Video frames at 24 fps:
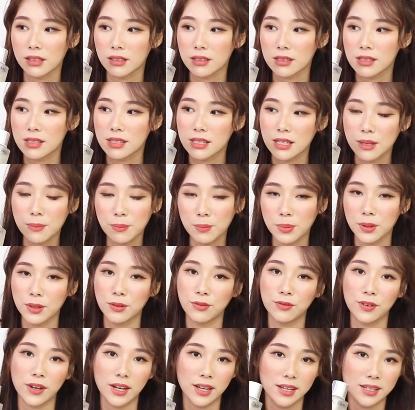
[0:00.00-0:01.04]

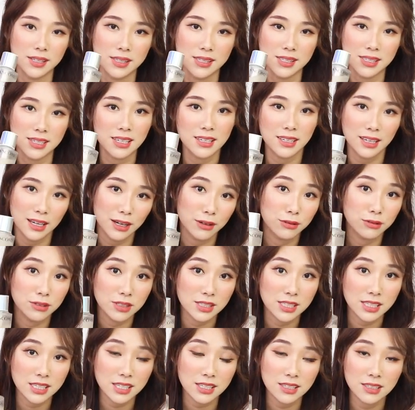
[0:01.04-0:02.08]
simplified skincare
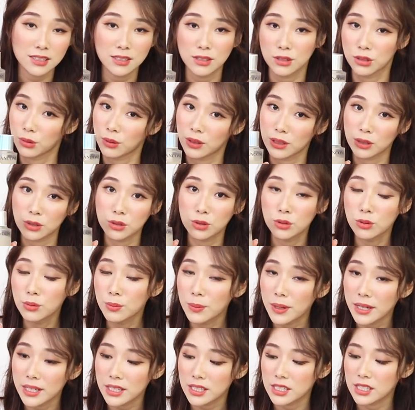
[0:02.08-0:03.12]
routine, don't want too
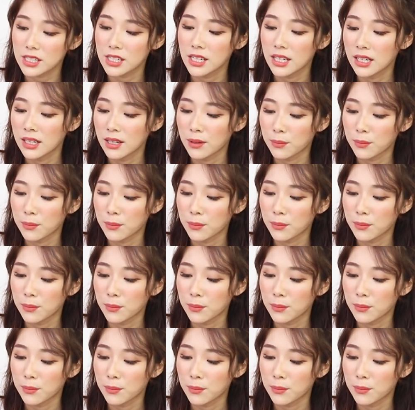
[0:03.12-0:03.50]
much